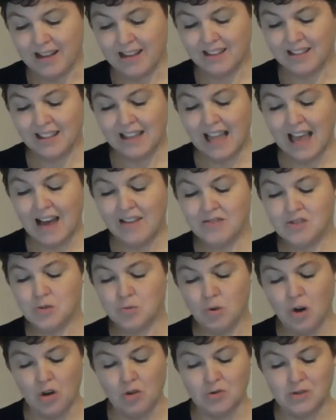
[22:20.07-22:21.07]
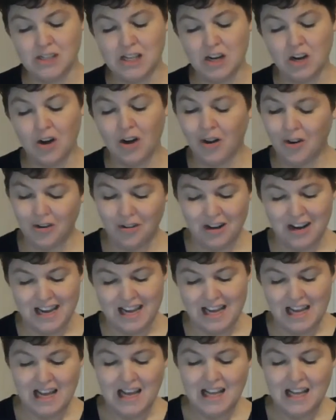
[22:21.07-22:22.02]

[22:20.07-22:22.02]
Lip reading: left Rhodes in a hurry,